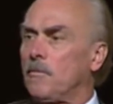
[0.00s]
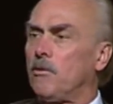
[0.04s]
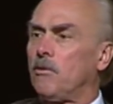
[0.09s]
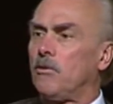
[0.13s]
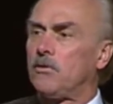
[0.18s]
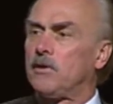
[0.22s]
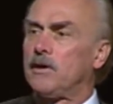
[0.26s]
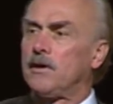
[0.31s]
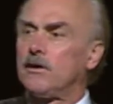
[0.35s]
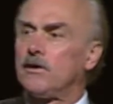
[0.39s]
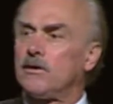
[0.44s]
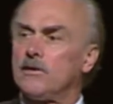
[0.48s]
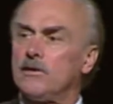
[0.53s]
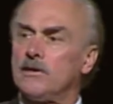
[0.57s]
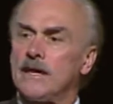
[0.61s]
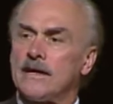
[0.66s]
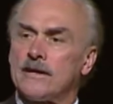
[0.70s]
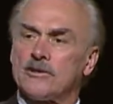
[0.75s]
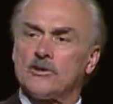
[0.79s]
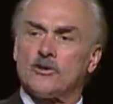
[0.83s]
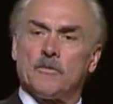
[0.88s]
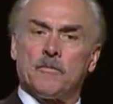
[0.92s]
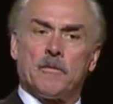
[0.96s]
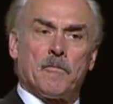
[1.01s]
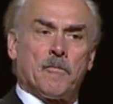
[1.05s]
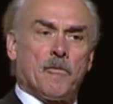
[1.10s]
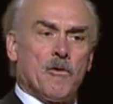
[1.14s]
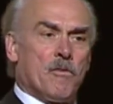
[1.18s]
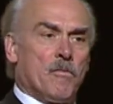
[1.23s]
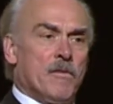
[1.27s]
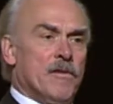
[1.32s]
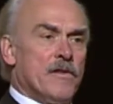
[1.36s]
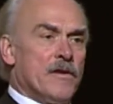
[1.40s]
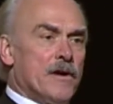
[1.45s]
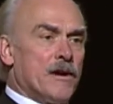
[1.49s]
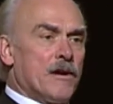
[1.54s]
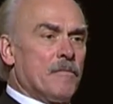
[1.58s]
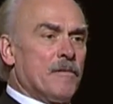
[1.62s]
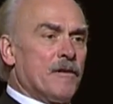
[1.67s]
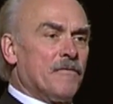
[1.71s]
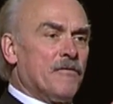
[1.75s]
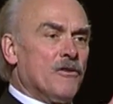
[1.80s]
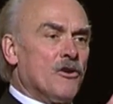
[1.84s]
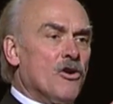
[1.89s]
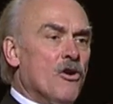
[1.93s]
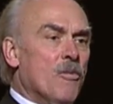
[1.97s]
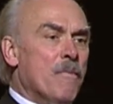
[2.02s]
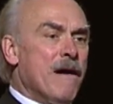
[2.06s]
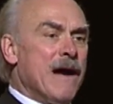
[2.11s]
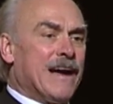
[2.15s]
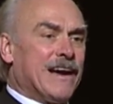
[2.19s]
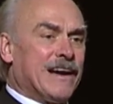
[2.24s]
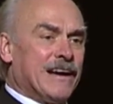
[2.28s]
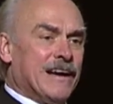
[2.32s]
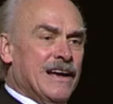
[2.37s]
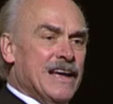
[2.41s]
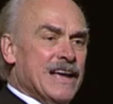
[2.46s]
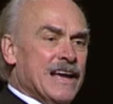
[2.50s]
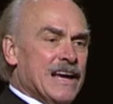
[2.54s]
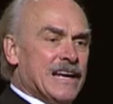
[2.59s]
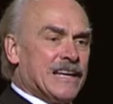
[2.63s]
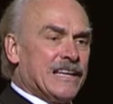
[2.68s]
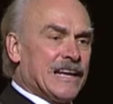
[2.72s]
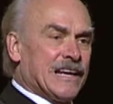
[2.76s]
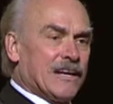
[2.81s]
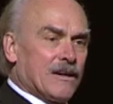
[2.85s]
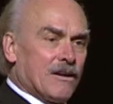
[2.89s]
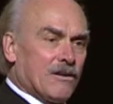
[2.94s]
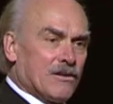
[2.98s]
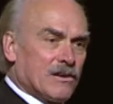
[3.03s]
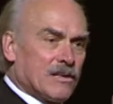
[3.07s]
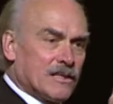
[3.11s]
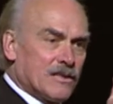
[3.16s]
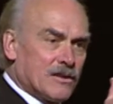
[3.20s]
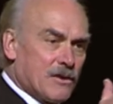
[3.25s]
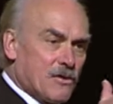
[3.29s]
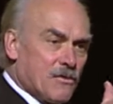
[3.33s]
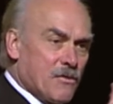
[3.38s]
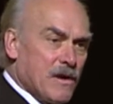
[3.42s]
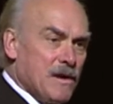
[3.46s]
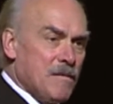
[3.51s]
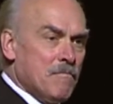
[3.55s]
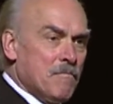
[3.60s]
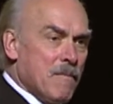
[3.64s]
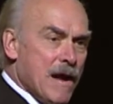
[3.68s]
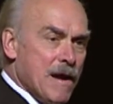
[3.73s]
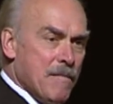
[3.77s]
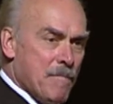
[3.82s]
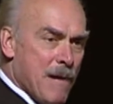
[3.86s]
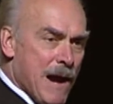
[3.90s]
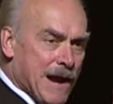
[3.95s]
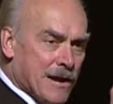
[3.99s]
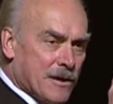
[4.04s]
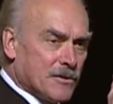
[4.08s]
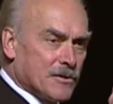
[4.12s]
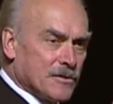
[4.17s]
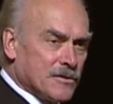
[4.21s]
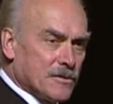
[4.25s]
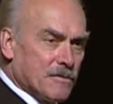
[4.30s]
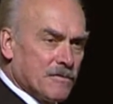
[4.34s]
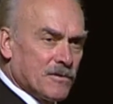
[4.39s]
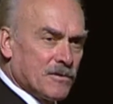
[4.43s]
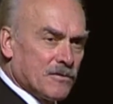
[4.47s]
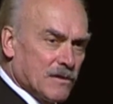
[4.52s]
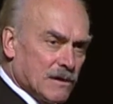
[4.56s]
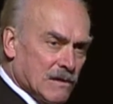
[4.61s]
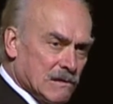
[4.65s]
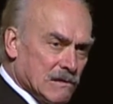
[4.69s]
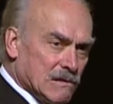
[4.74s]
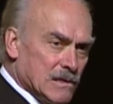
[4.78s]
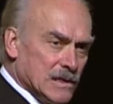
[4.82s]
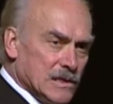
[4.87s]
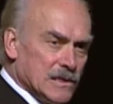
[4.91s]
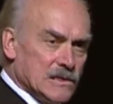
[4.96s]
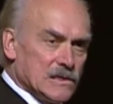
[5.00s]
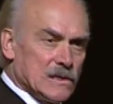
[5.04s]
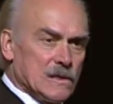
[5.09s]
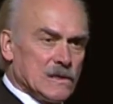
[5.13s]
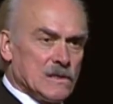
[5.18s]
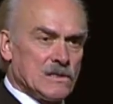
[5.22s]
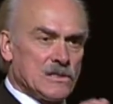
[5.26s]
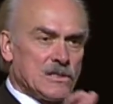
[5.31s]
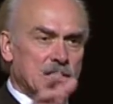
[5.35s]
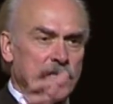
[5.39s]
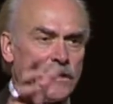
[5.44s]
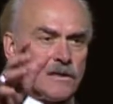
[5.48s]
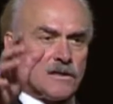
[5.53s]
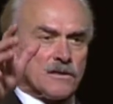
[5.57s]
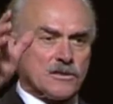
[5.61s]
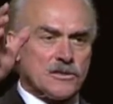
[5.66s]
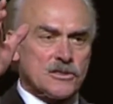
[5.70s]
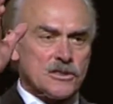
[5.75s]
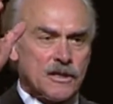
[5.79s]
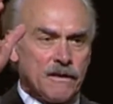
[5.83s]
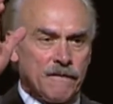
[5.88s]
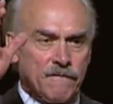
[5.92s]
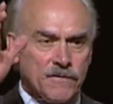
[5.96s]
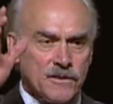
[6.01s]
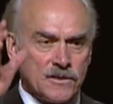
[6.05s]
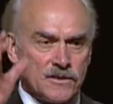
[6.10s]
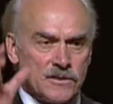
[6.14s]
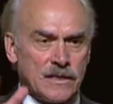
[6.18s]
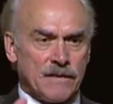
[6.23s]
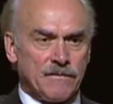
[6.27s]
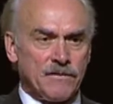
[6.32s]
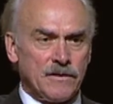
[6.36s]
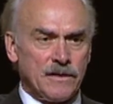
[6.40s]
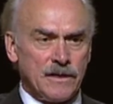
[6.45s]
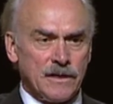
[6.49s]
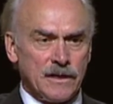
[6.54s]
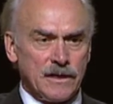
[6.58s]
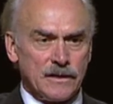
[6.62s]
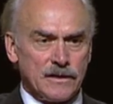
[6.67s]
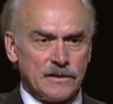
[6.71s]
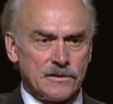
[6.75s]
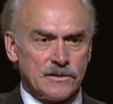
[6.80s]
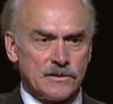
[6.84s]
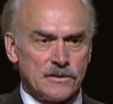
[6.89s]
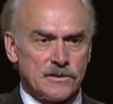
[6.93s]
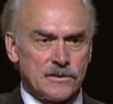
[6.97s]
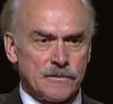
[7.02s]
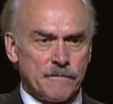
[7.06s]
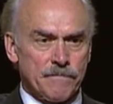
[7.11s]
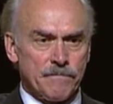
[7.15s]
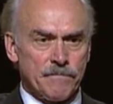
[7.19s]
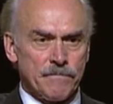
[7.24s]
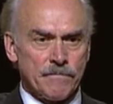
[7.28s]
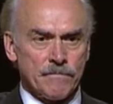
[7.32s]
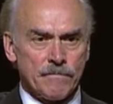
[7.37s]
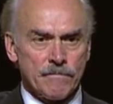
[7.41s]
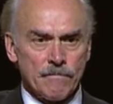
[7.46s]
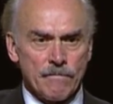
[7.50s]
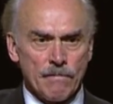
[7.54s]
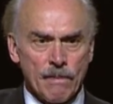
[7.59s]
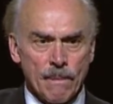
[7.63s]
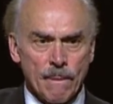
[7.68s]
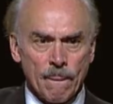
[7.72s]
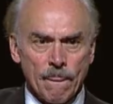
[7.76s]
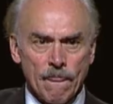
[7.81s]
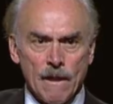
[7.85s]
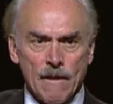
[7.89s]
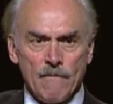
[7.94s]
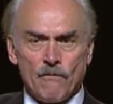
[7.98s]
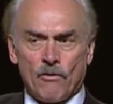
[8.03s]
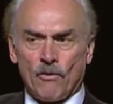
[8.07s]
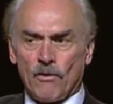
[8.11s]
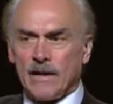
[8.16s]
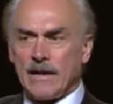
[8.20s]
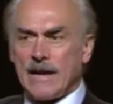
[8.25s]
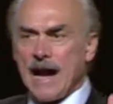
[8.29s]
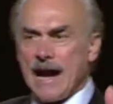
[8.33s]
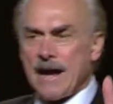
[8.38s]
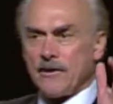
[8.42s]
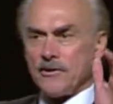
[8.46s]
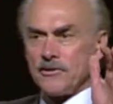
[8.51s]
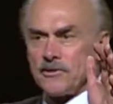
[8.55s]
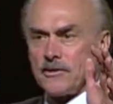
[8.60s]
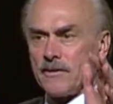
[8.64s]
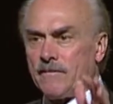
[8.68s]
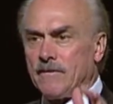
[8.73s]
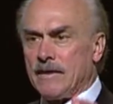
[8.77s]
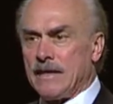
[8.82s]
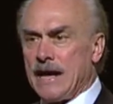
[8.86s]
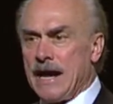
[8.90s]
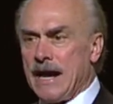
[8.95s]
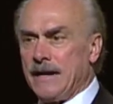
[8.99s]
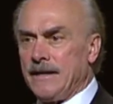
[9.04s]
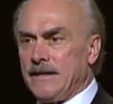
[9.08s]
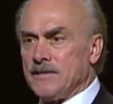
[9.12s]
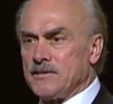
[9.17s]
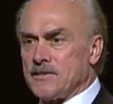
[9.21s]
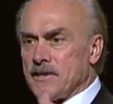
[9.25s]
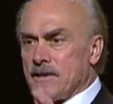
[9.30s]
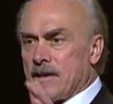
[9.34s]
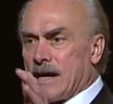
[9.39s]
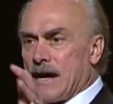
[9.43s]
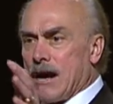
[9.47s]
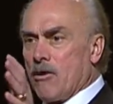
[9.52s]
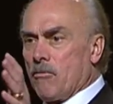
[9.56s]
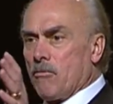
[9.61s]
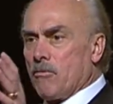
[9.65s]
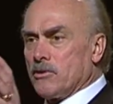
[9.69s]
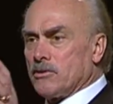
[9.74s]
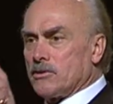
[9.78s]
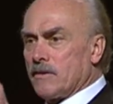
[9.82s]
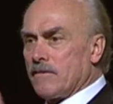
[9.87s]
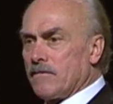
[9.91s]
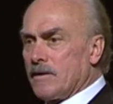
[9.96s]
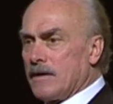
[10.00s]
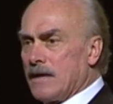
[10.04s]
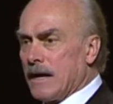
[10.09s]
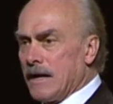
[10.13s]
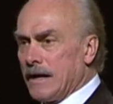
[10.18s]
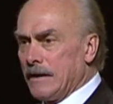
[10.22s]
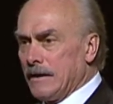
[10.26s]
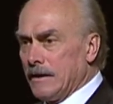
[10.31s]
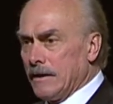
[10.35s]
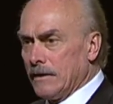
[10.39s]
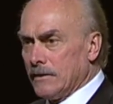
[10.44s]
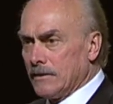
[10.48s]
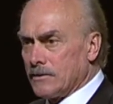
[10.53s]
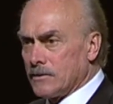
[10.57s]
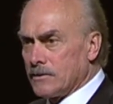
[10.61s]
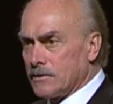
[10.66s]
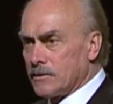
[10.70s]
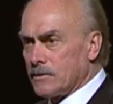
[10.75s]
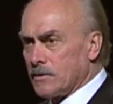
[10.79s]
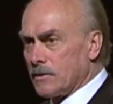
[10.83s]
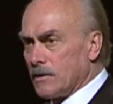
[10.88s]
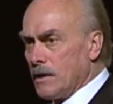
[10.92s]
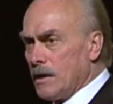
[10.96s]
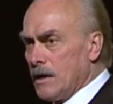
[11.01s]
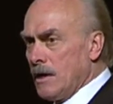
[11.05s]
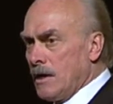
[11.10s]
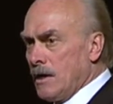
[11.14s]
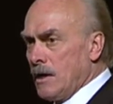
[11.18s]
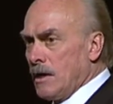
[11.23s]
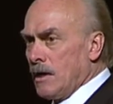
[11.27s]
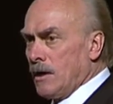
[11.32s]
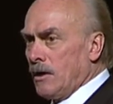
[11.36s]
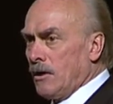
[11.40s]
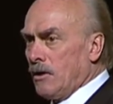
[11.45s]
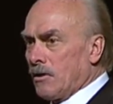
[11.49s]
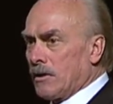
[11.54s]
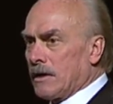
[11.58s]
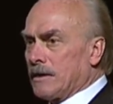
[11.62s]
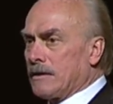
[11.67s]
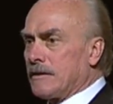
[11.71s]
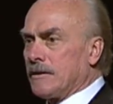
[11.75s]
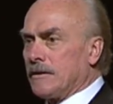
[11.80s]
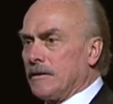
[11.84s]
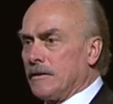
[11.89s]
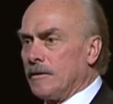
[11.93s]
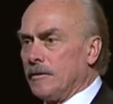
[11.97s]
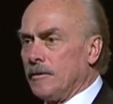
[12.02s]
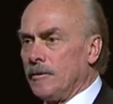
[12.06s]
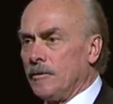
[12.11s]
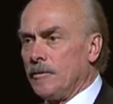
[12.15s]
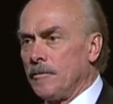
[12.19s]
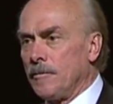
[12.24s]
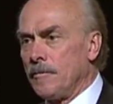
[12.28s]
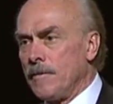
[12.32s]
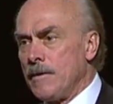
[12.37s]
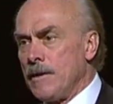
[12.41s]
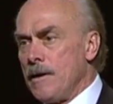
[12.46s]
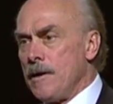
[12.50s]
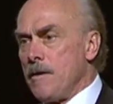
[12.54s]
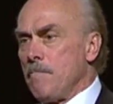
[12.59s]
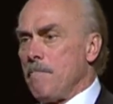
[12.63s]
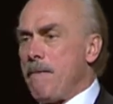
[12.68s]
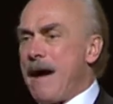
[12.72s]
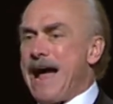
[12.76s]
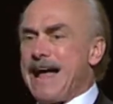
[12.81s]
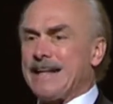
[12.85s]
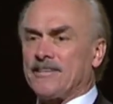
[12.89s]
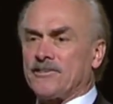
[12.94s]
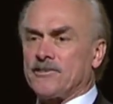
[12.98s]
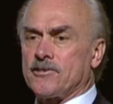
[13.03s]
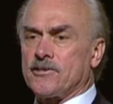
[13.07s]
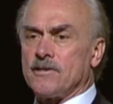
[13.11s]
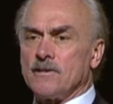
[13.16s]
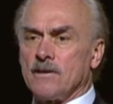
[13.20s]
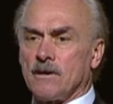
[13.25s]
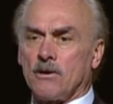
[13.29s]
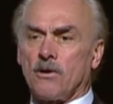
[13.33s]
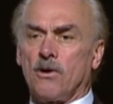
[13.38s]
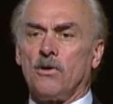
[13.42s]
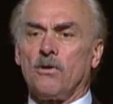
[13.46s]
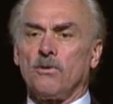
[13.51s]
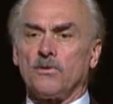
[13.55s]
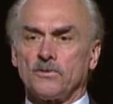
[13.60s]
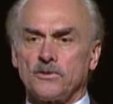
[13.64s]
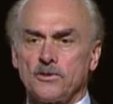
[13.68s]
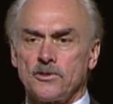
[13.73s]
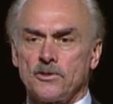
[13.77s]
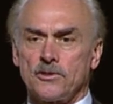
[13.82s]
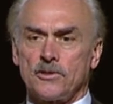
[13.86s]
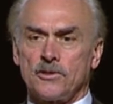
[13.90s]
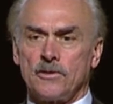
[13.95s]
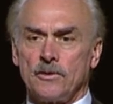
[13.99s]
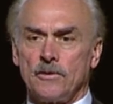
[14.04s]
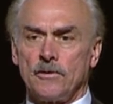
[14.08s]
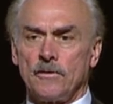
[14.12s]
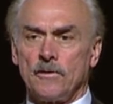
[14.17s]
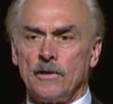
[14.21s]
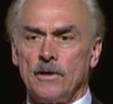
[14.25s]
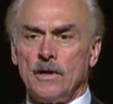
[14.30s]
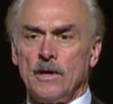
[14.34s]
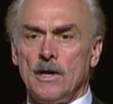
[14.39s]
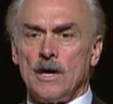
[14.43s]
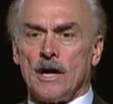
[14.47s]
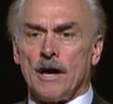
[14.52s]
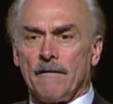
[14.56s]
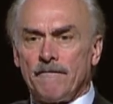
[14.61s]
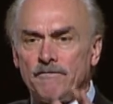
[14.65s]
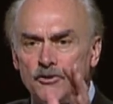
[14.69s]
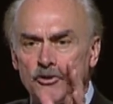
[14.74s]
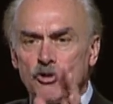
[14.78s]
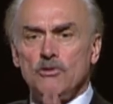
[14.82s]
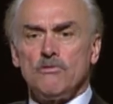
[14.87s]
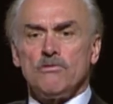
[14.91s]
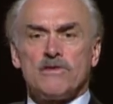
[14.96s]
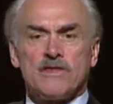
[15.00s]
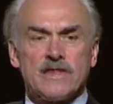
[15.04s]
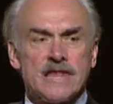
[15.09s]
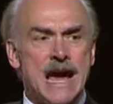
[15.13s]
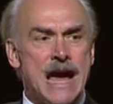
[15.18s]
Bowl here, not a Super Bowl there, but if you go back and take a look at the Green Bay Packers of the 60s and the Steelers of the 70s, 49ers of the 80s and the Cowboys of the 90s, you look at the Pats and the Colts of 2000,